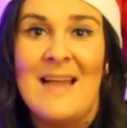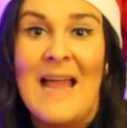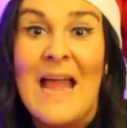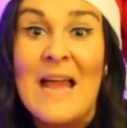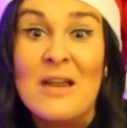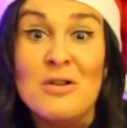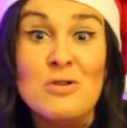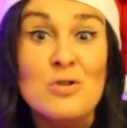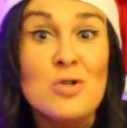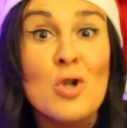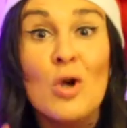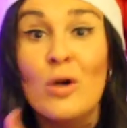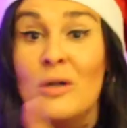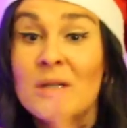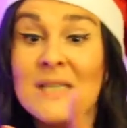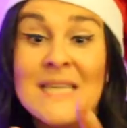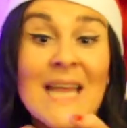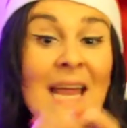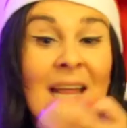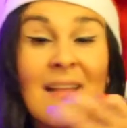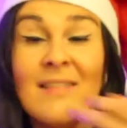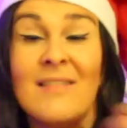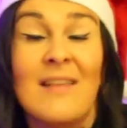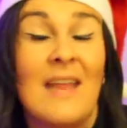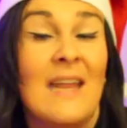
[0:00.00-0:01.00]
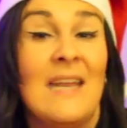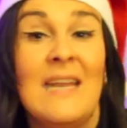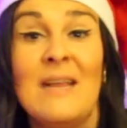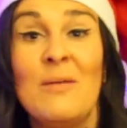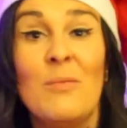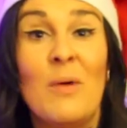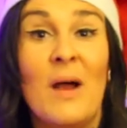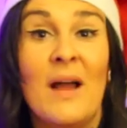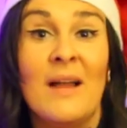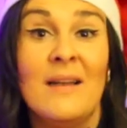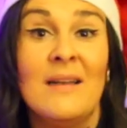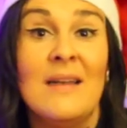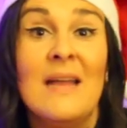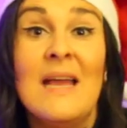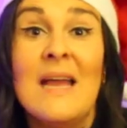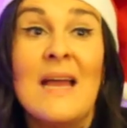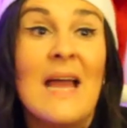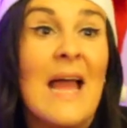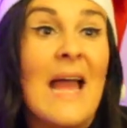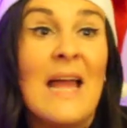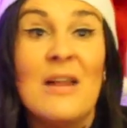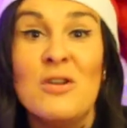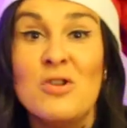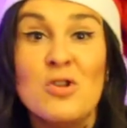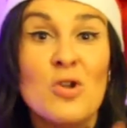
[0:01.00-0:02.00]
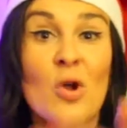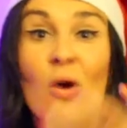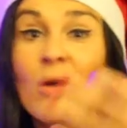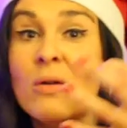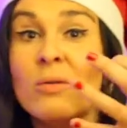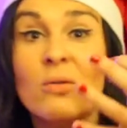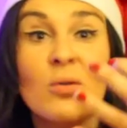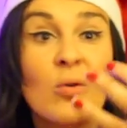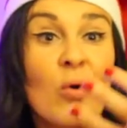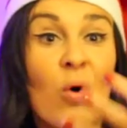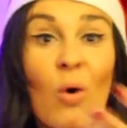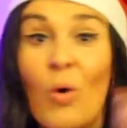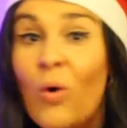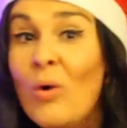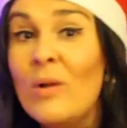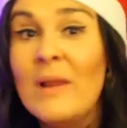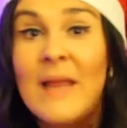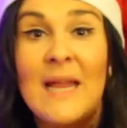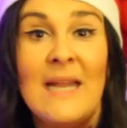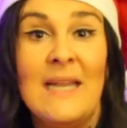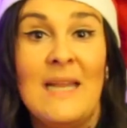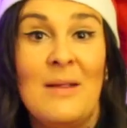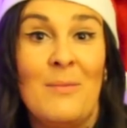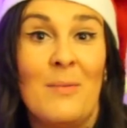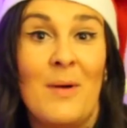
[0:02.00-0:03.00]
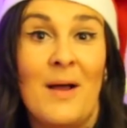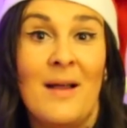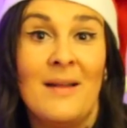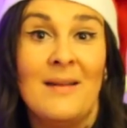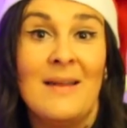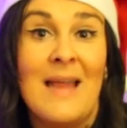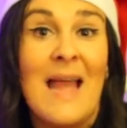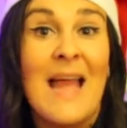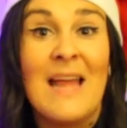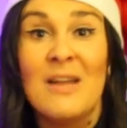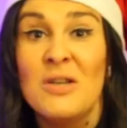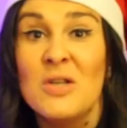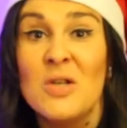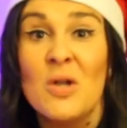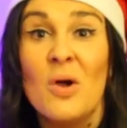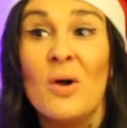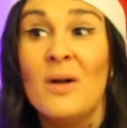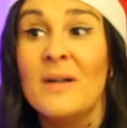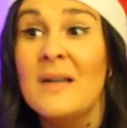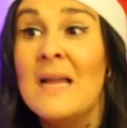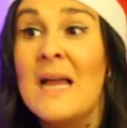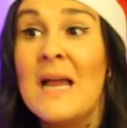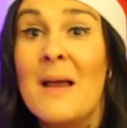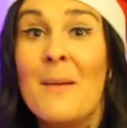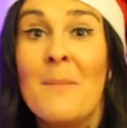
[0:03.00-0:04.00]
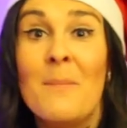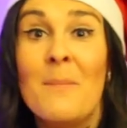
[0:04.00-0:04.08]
and not text anyone and not call anyone and not